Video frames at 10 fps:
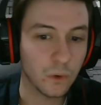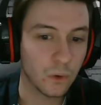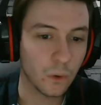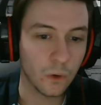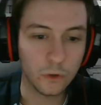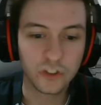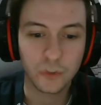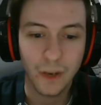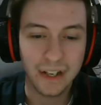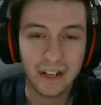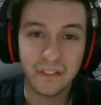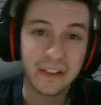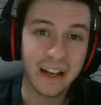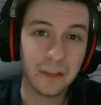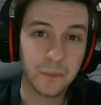or who sweated out the
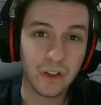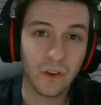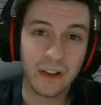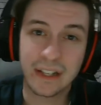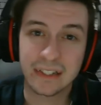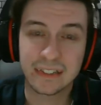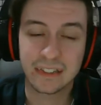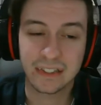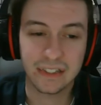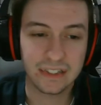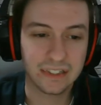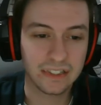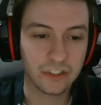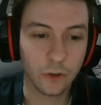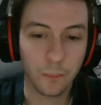game the longest. It's
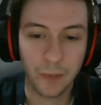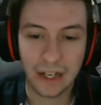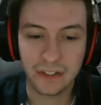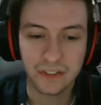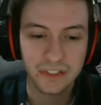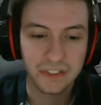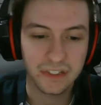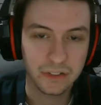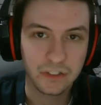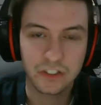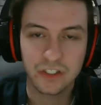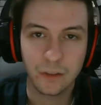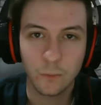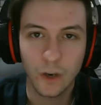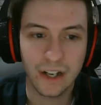it's not balanced in
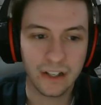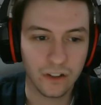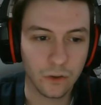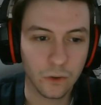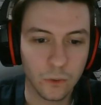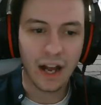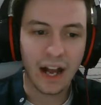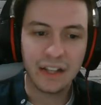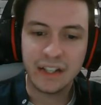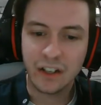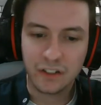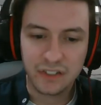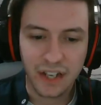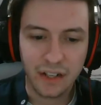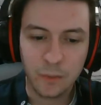some way at all, and the
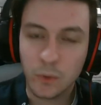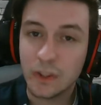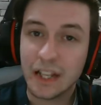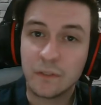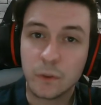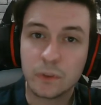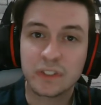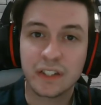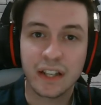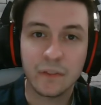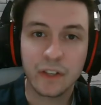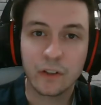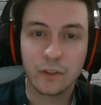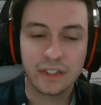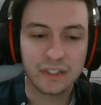unattainable levels that they've
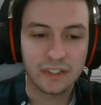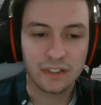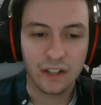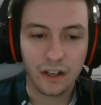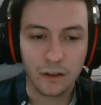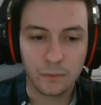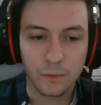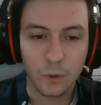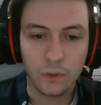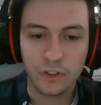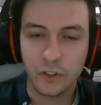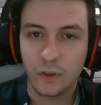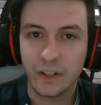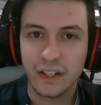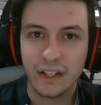increased in uh, Call of
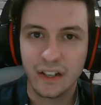Duty